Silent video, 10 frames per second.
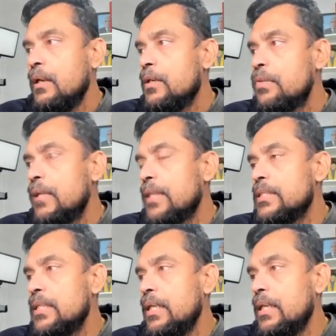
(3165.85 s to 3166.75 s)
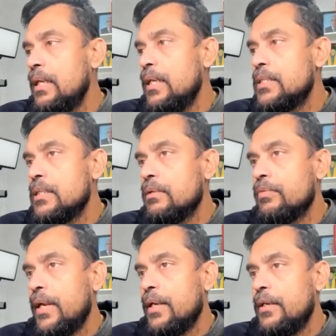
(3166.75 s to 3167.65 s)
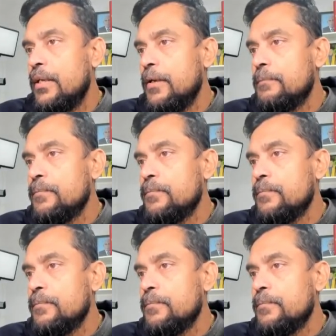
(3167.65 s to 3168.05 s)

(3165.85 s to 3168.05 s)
so you can see it's created here.